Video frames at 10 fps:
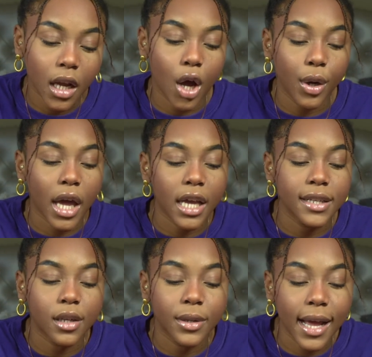Okay,
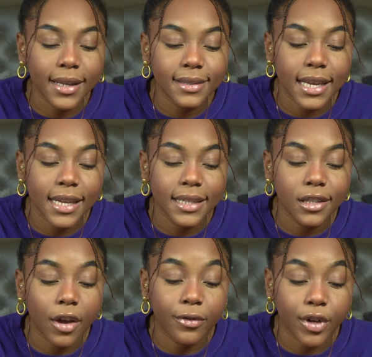so next
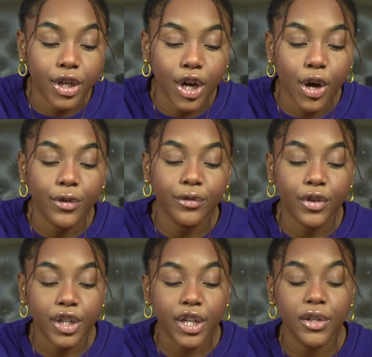is Virgo.
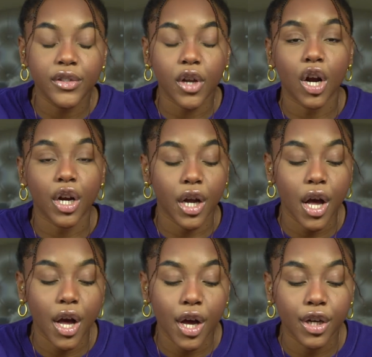Virgos are
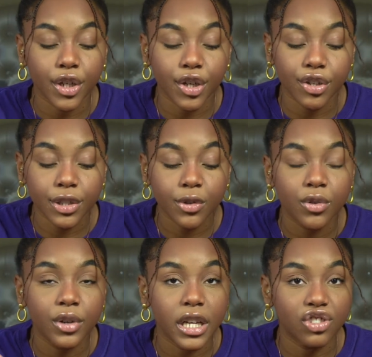
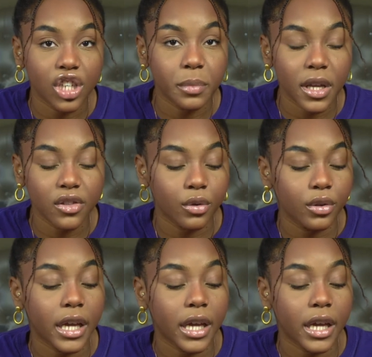critical and judgmental.